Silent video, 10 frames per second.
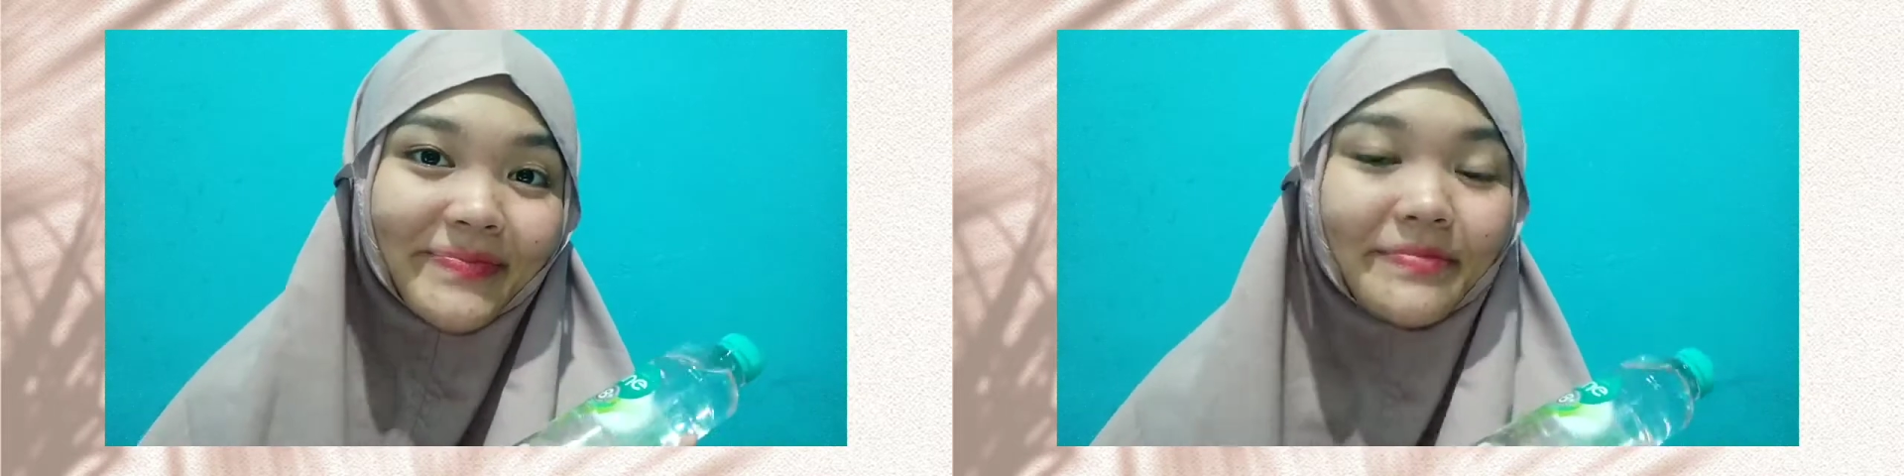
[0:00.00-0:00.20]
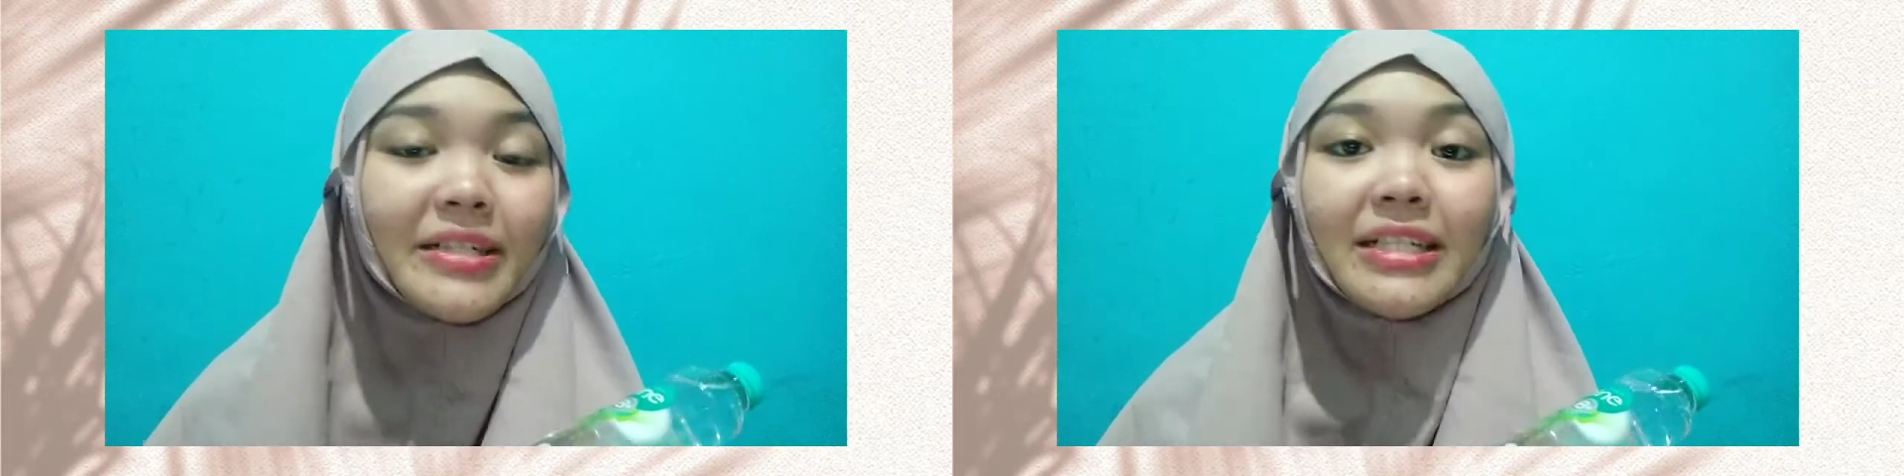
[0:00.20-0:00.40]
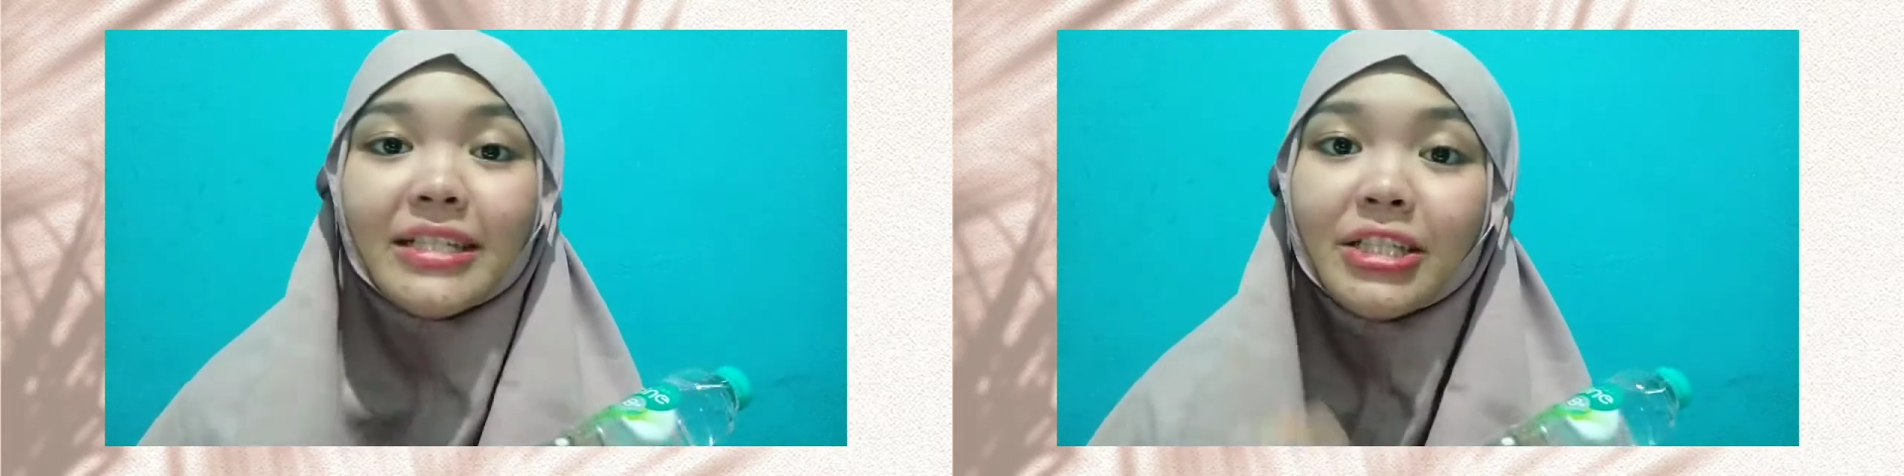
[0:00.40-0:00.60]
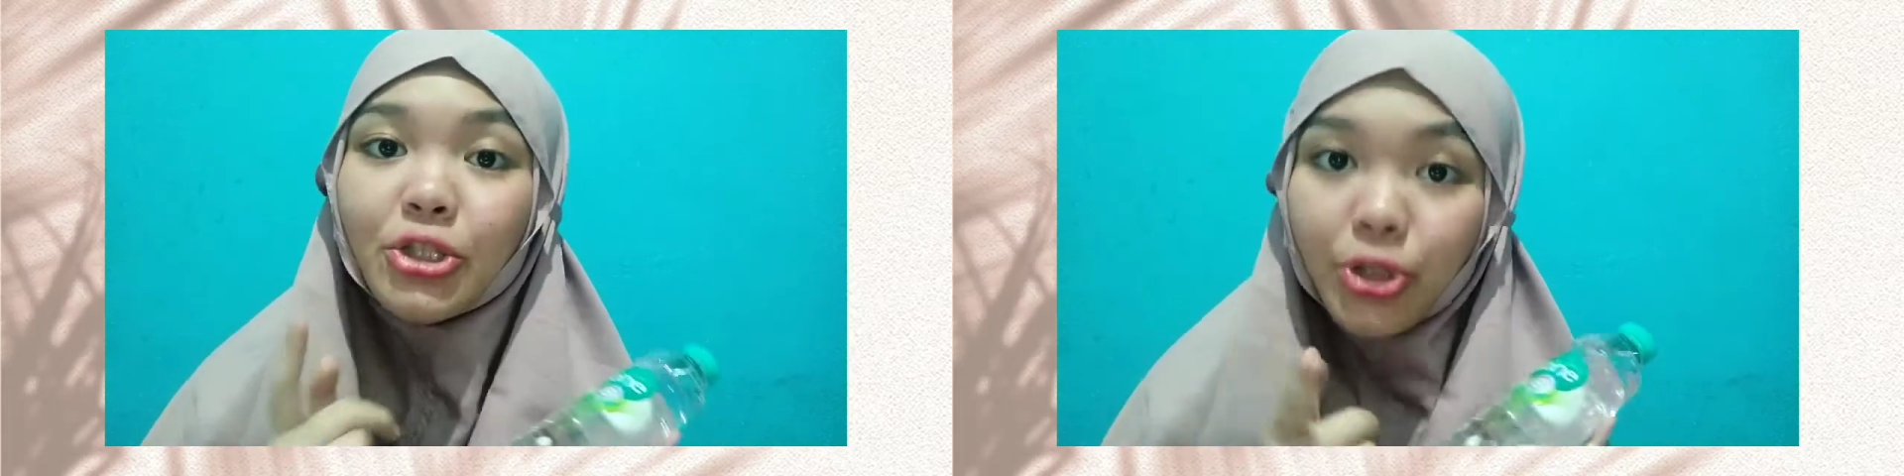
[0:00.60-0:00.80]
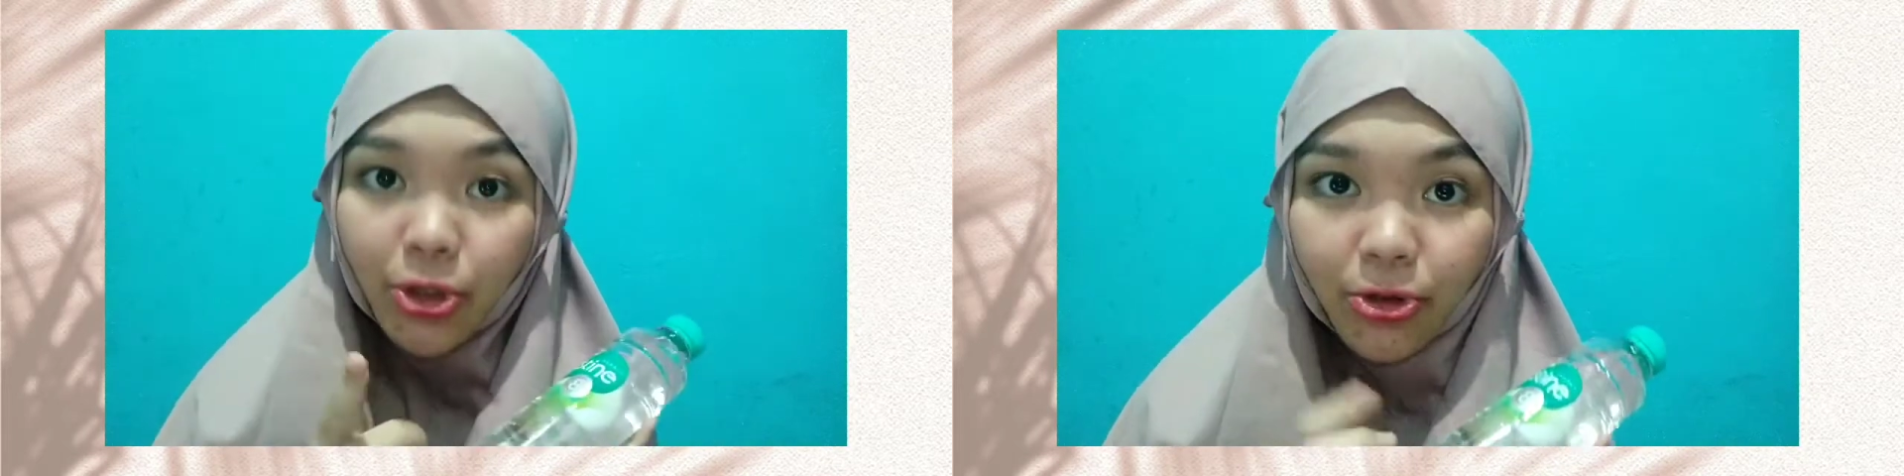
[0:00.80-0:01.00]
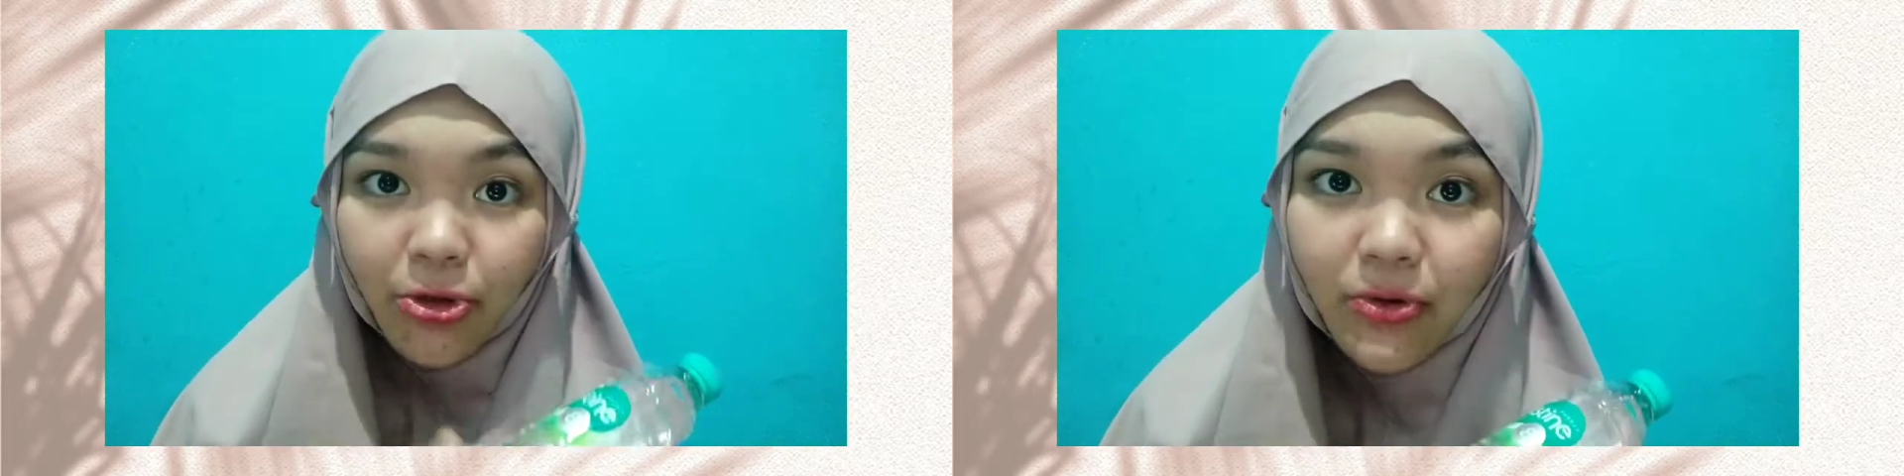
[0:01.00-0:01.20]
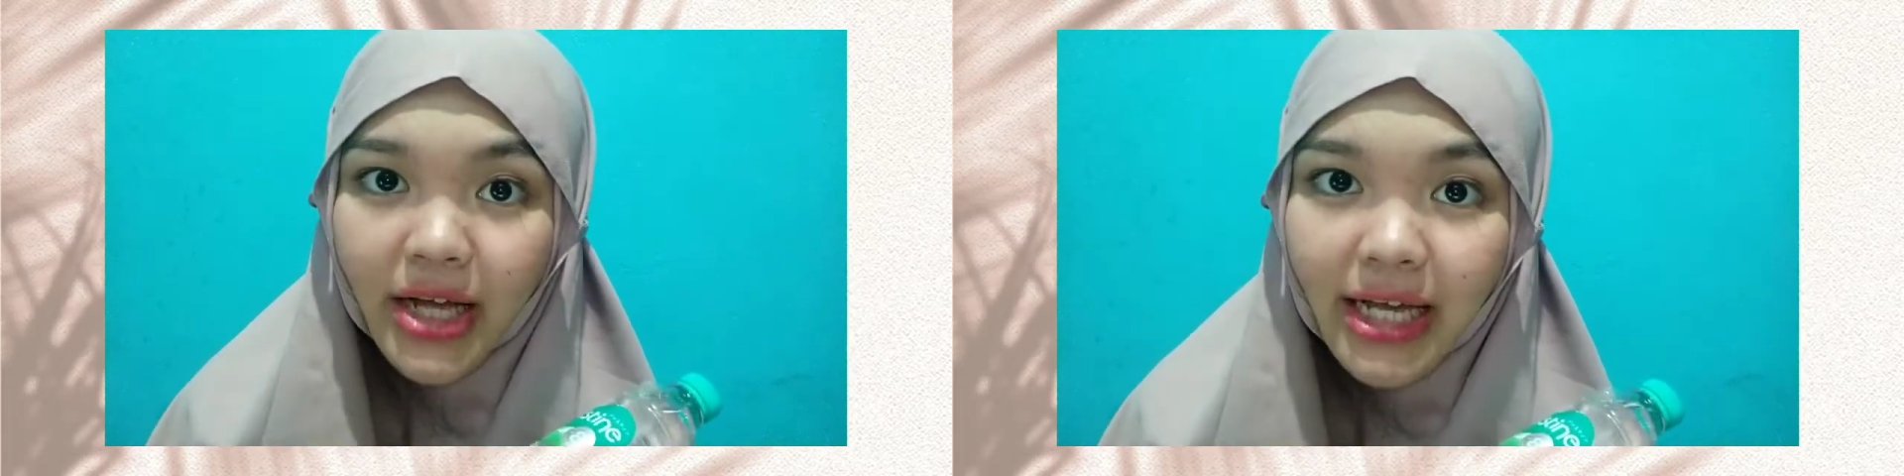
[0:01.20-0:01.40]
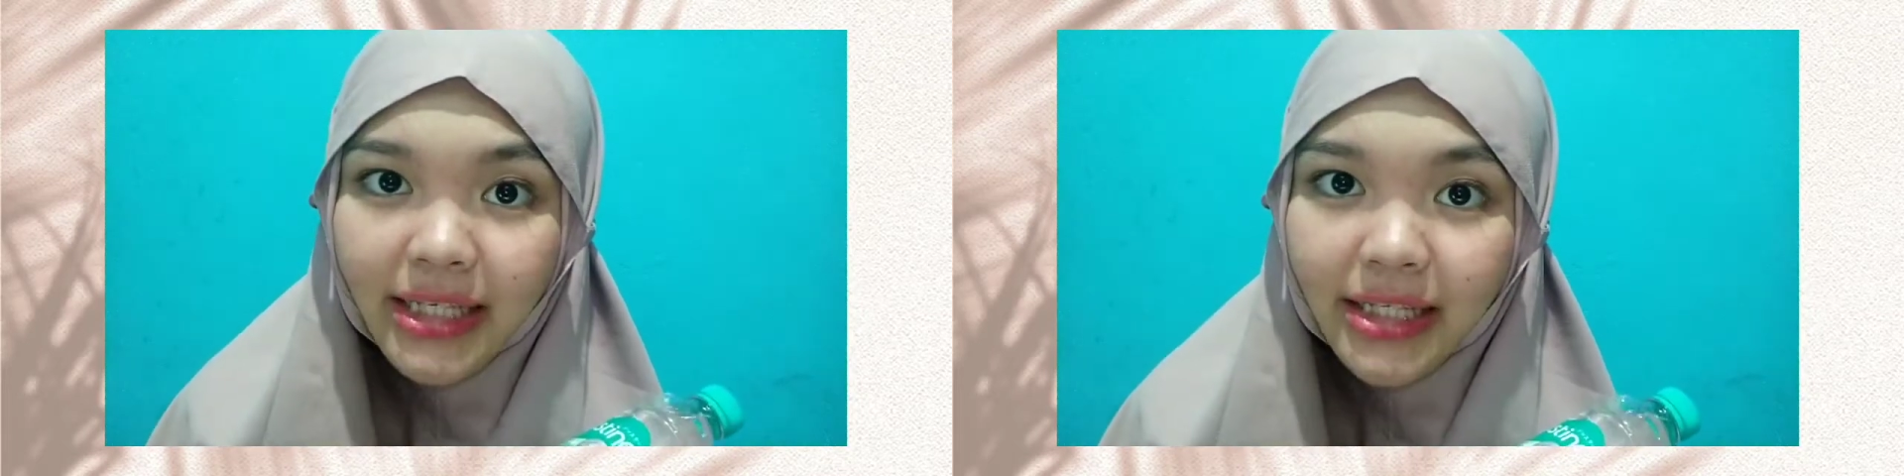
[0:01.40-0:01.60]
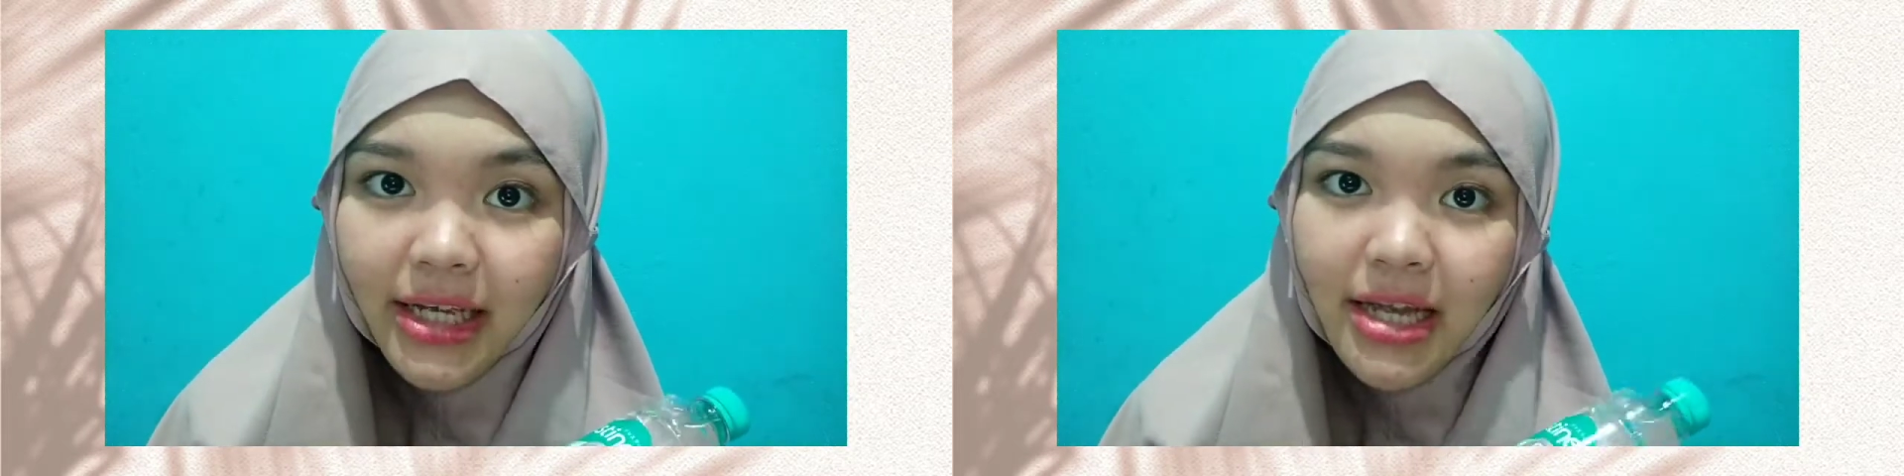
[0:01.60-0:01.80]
But do you know, guys,